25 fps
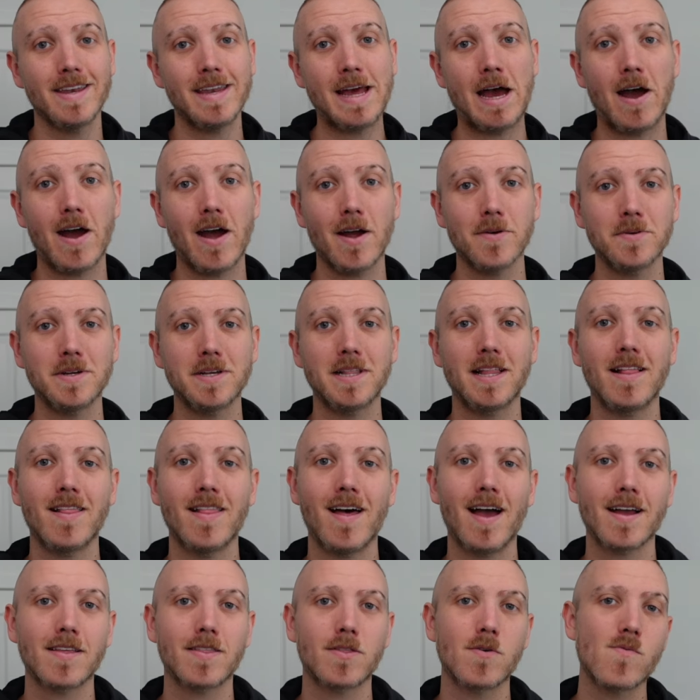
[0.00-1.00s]
Now, I
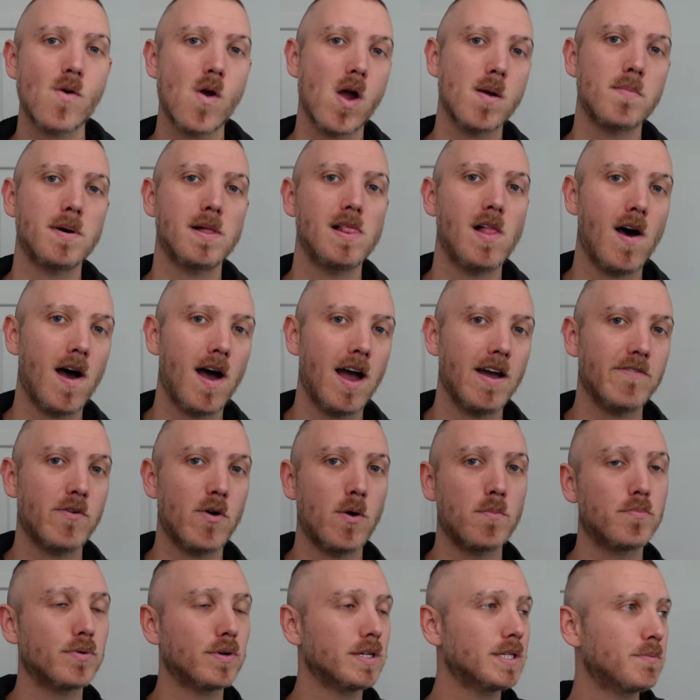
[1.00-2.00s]
really like the Roma
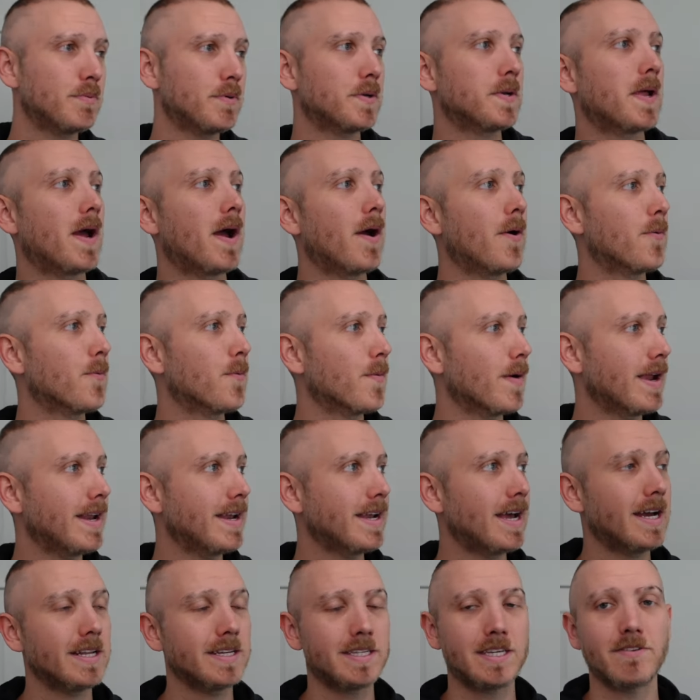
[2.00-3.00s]
Live or Brisbane
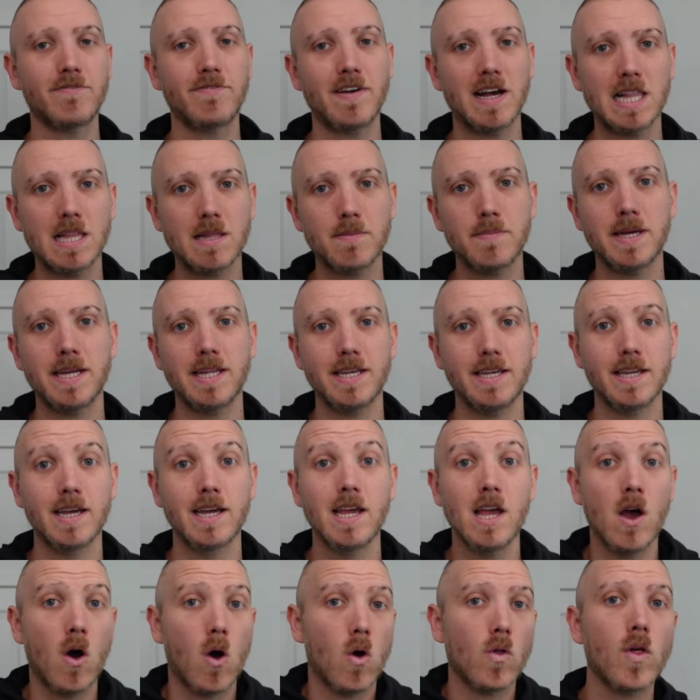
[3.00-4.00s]
Arena
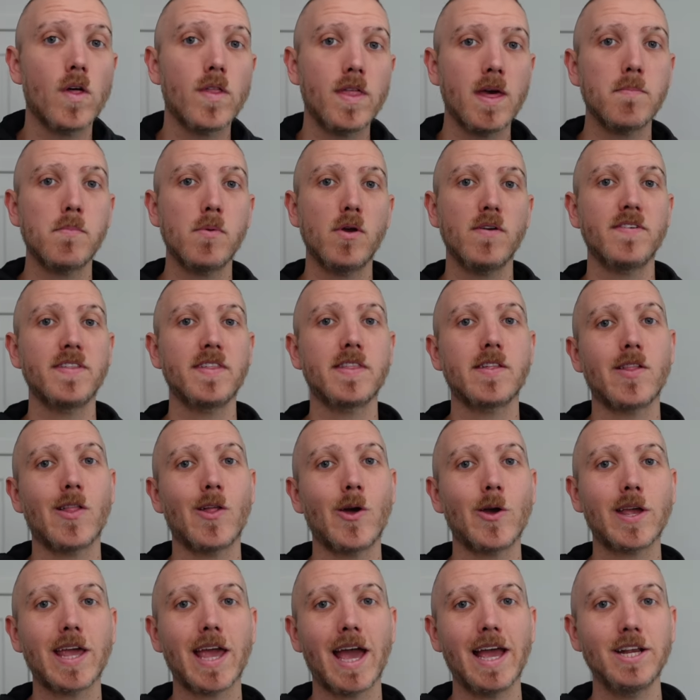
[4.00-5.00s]
development. Although they're moving the
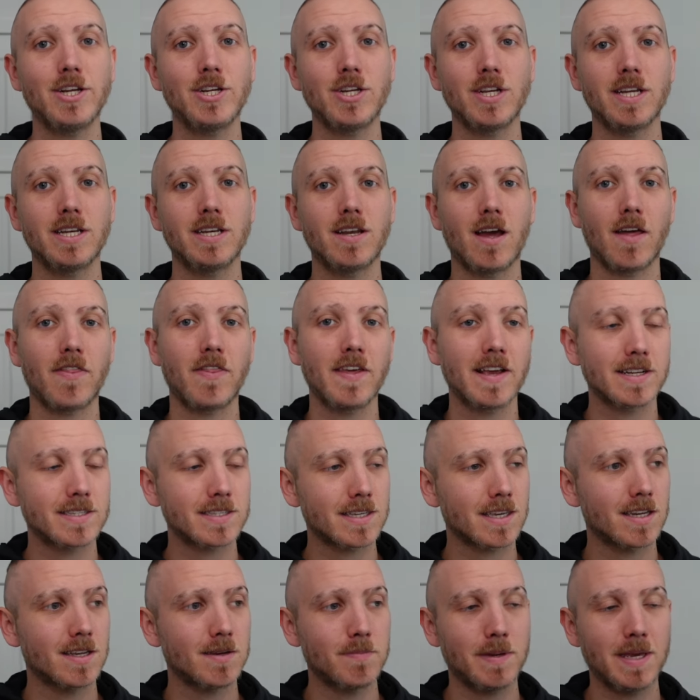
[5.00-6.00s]
location, I think
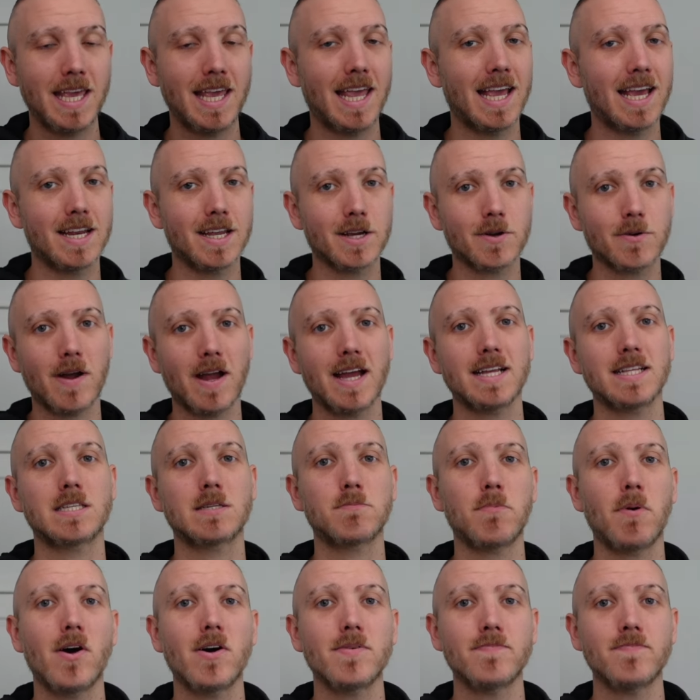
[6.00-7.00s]
it's going to be in a
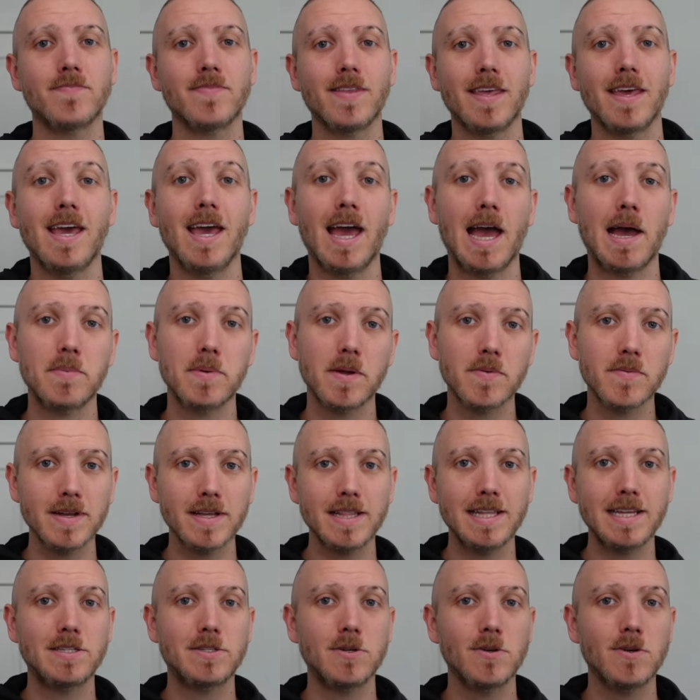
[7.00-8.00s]
great spot. And we
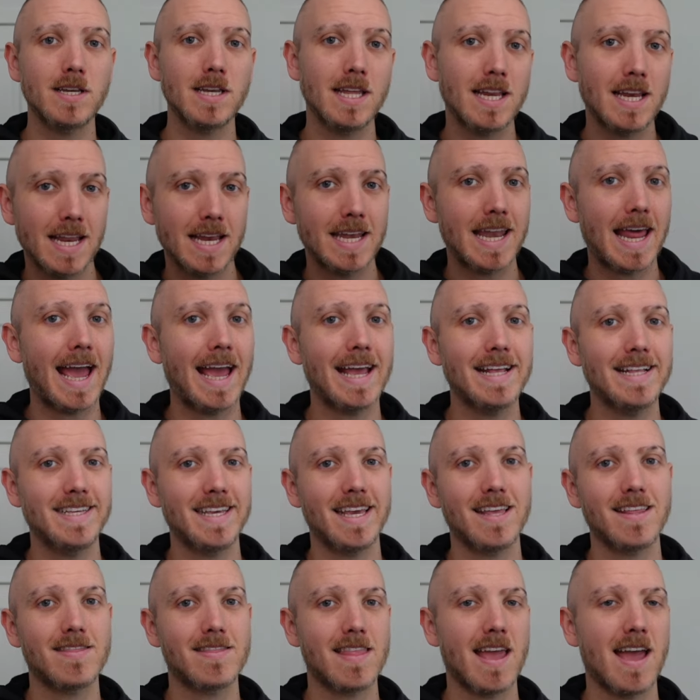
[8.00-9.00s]
really do need an
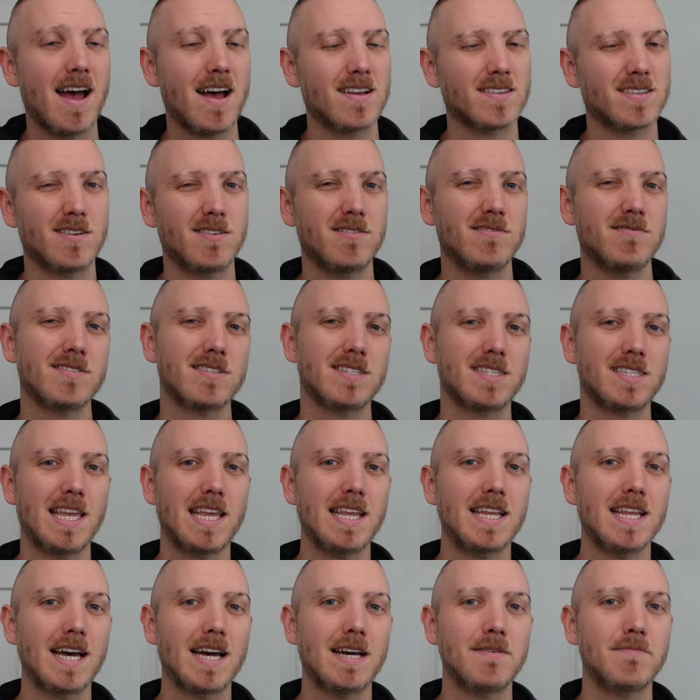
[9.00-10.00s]
18,000
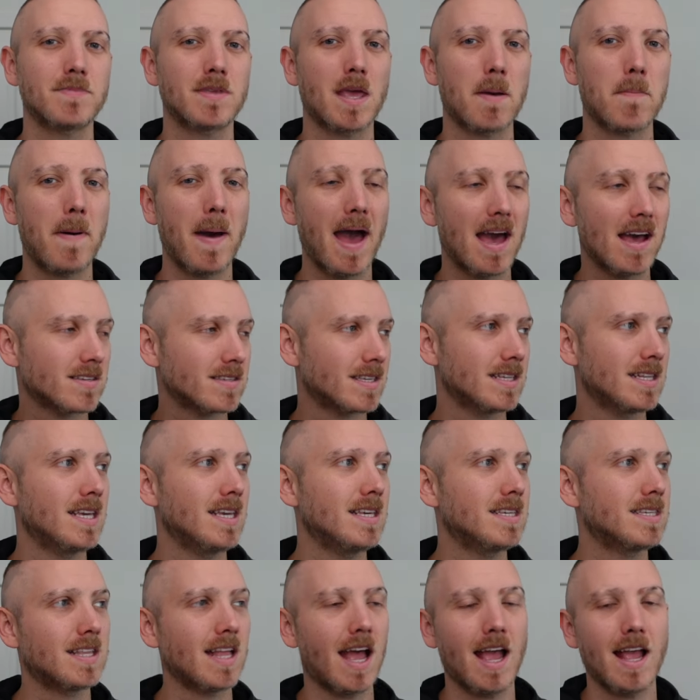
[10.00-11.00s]
seater
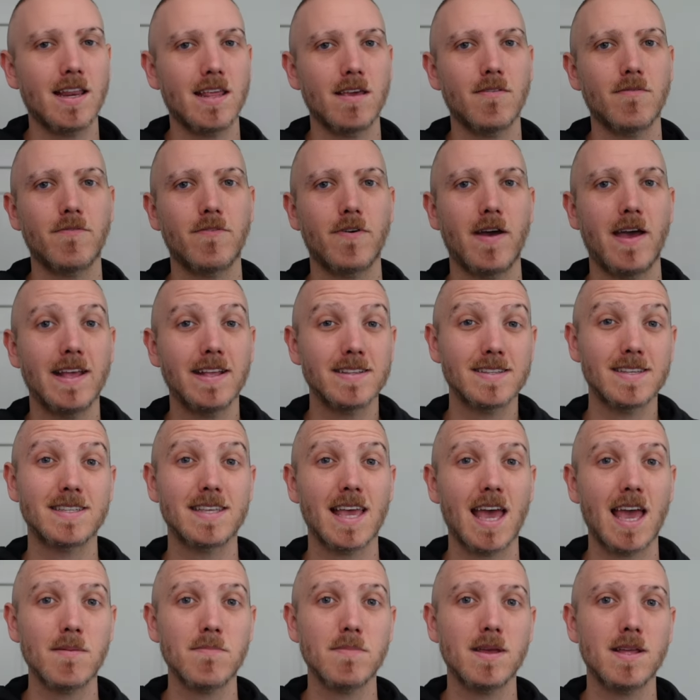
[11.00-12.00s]
capacity stadium for
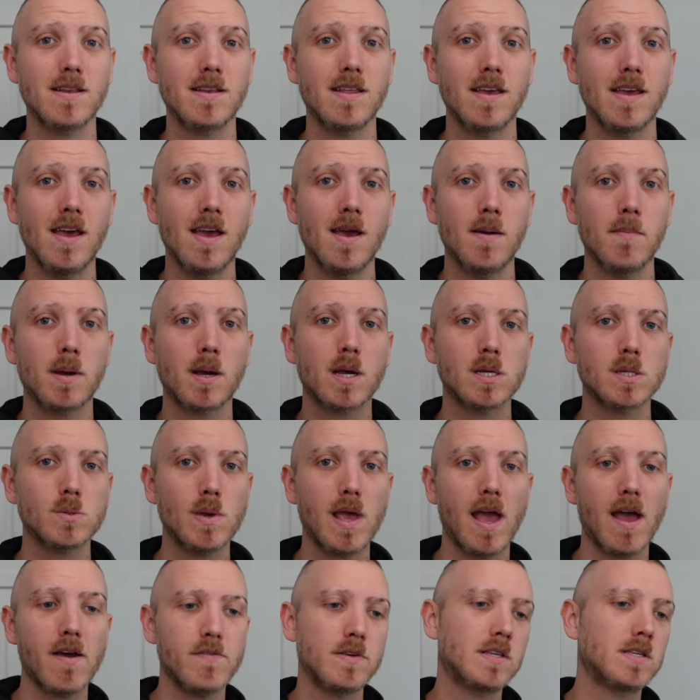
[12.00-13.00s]
entertainment,
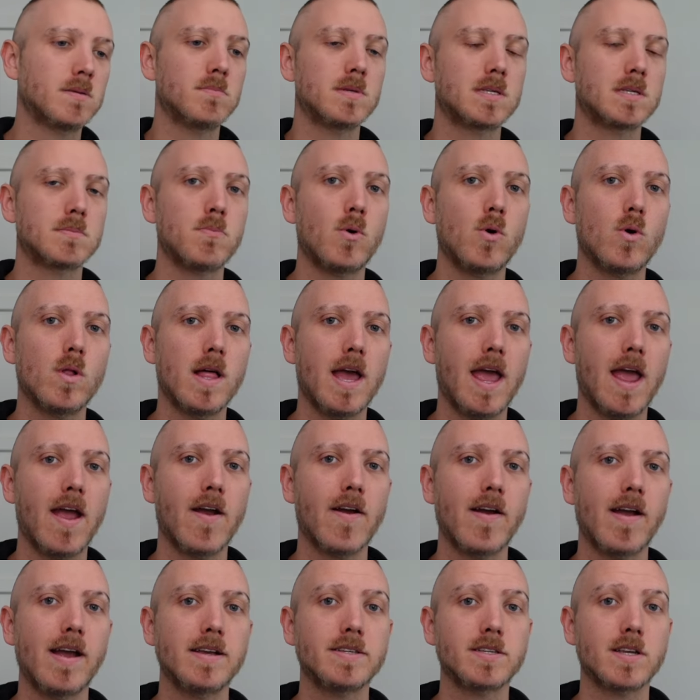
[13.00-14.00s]
because we have some smaller
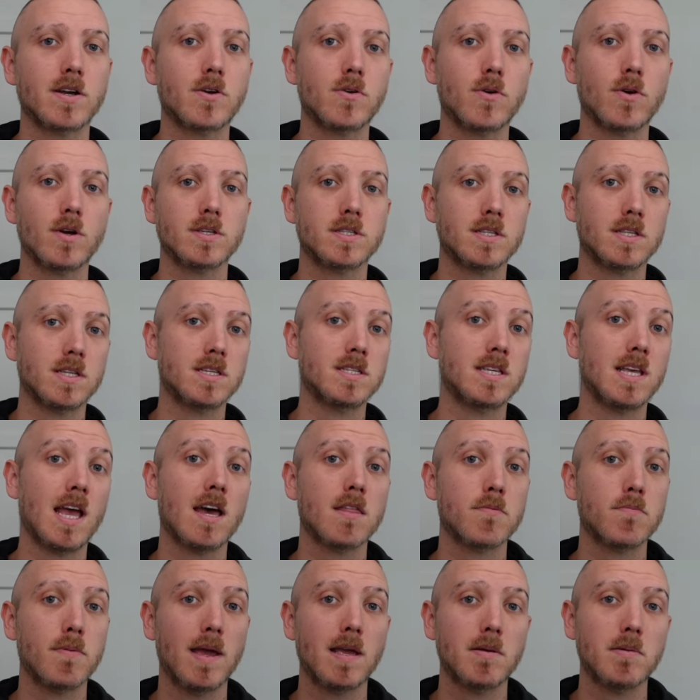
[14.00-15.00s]
areas across the
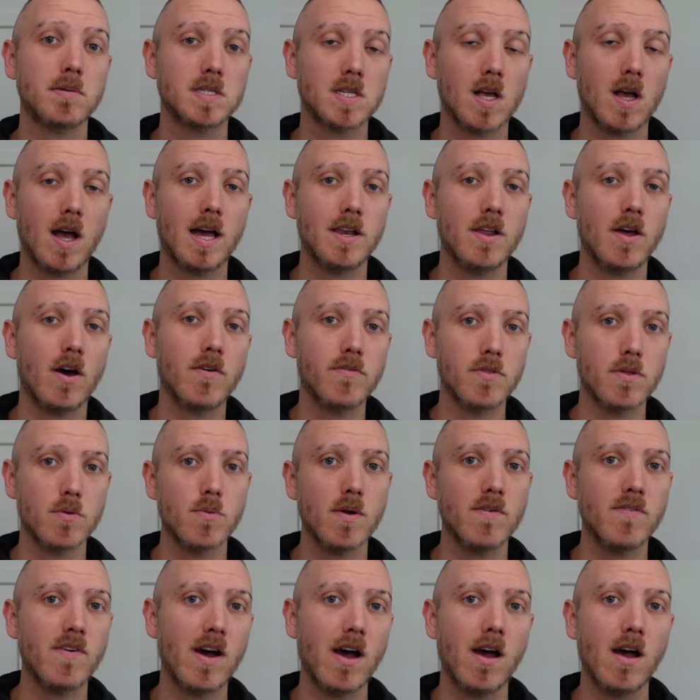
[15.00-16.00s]
South Bank side of
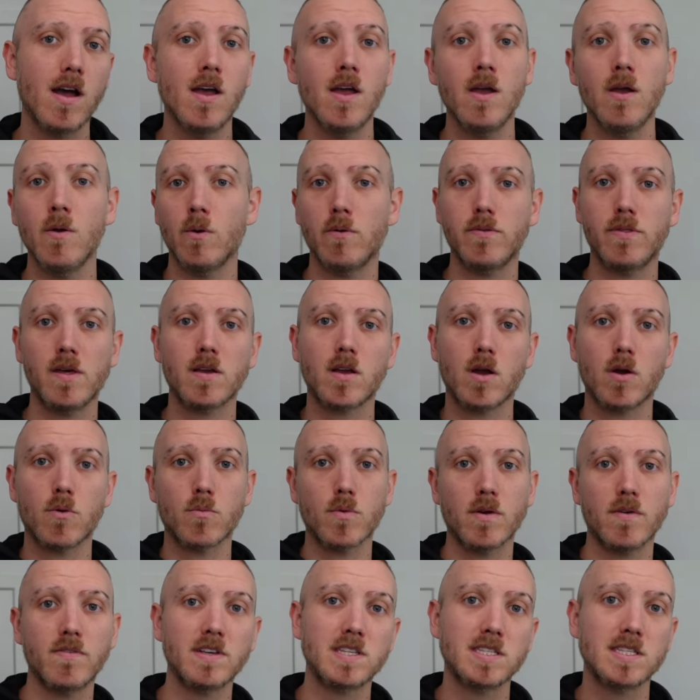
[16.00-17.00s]
the river. We've then
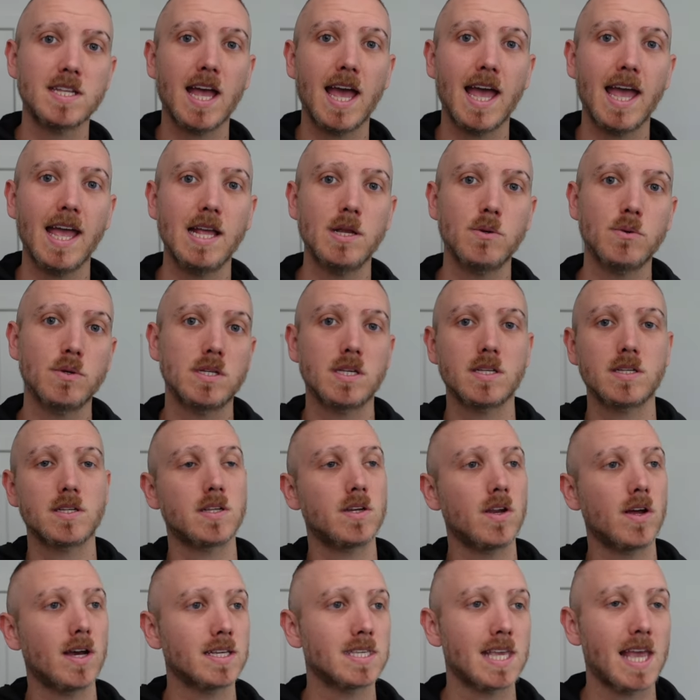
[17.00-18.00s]
got River Stage, which
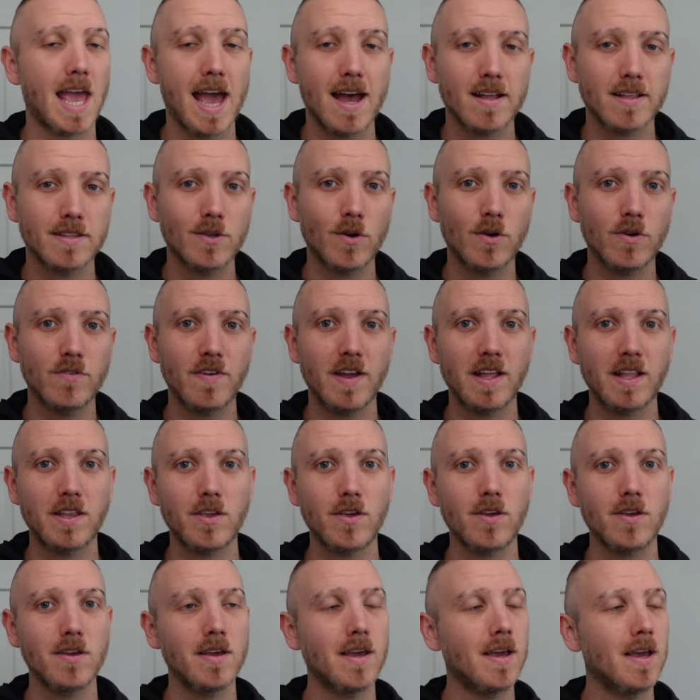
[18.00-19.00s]
is a nice outdoor
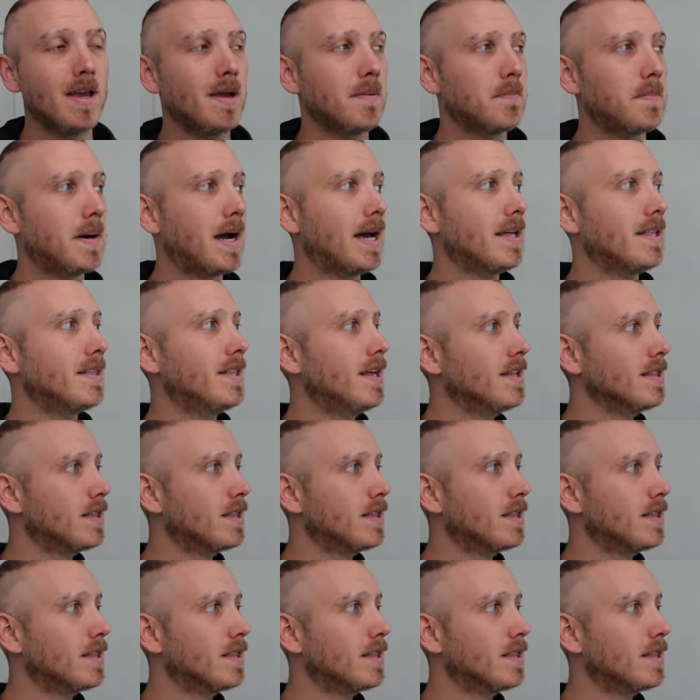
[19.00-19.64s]
venue. But